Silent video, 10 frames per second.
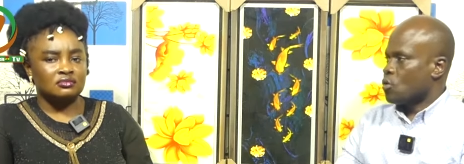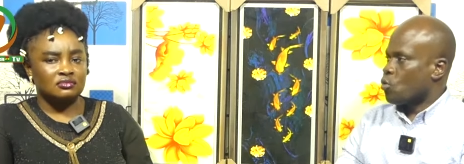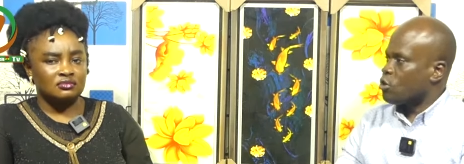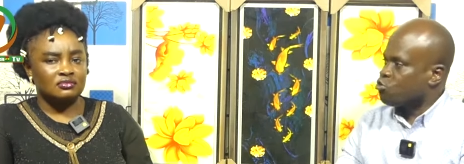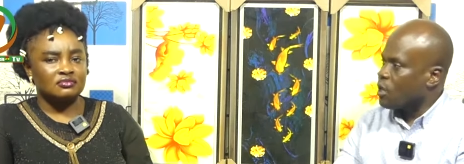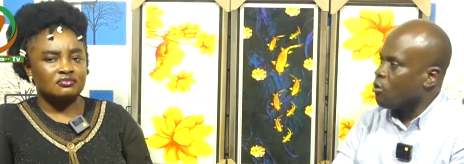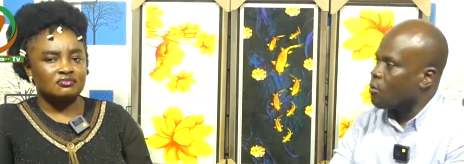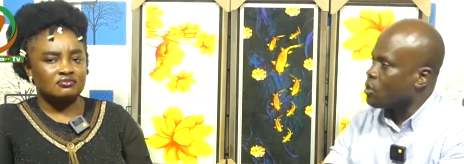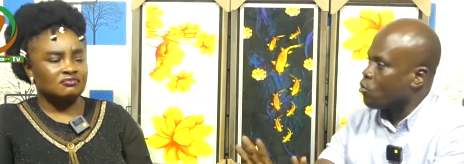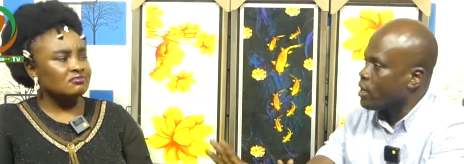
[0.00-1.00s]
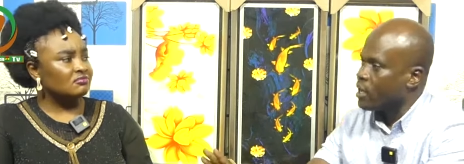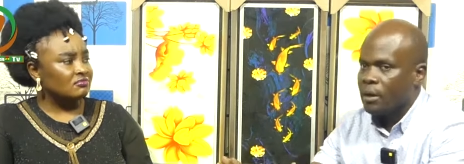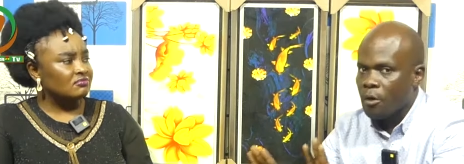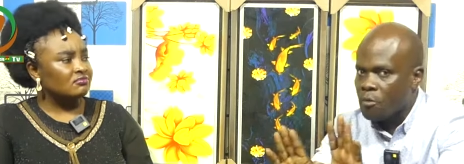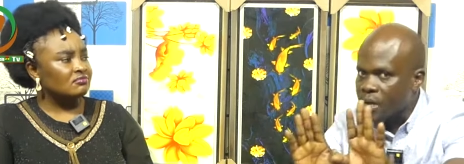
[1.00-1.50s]
Speaker 1: what is one of the coin and
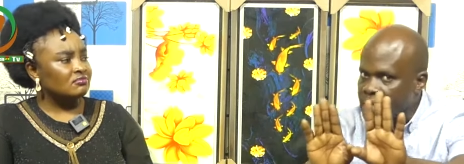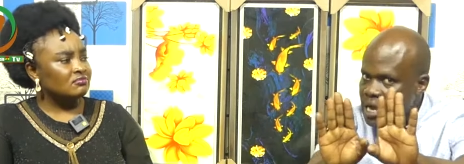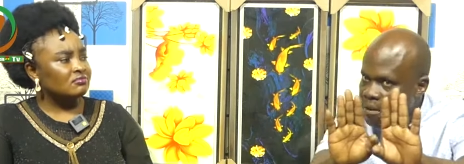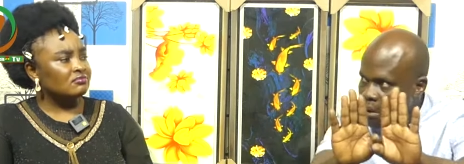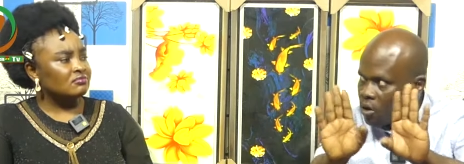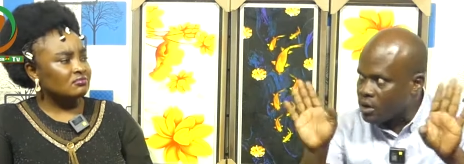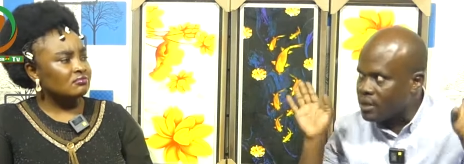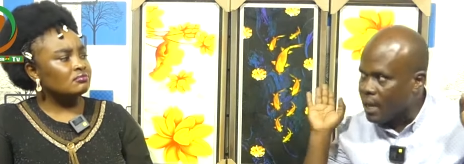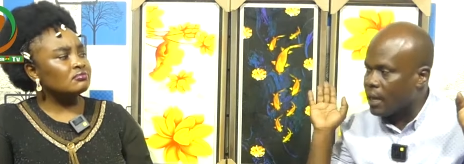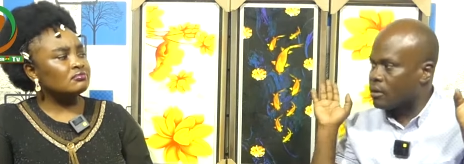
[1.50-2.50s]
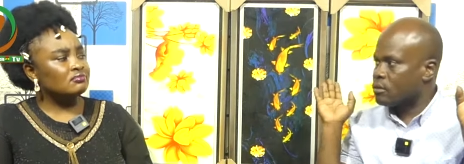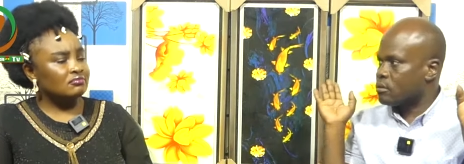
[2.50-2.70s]
Bawumia Mahodia?